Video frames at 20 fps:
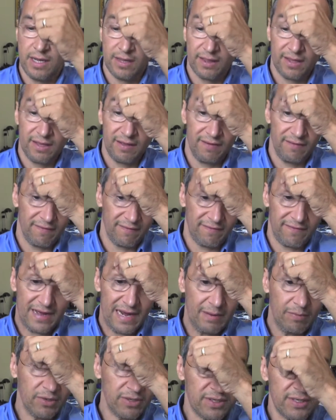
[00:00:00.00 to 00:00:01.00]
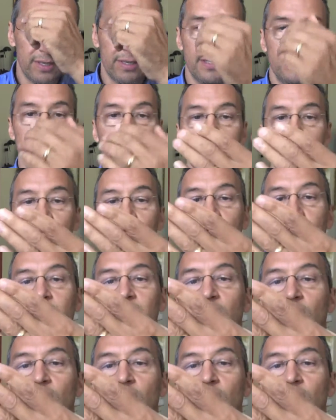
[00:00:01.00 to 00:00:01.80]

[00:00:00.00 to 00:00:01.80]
the fibers of the disc would be